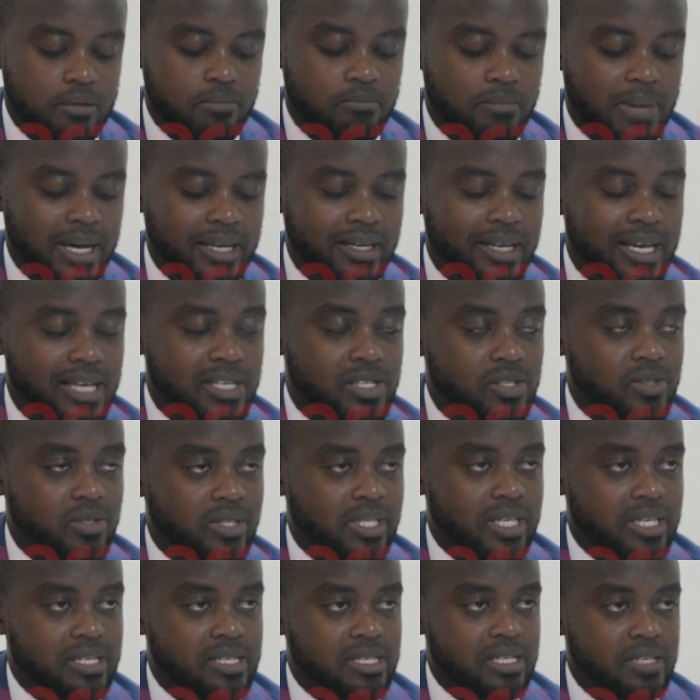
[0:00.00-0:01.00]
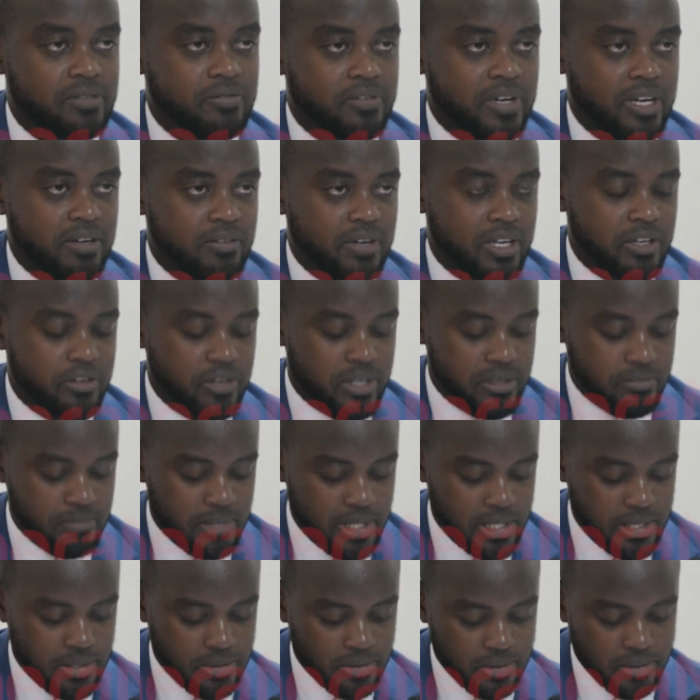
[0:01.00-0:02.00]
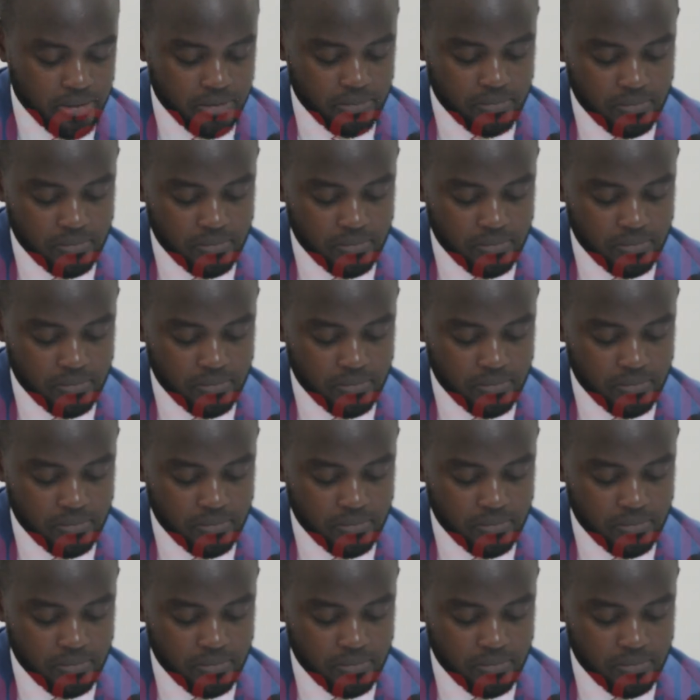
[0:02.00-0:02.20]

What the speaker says: but does not exceed 500 million.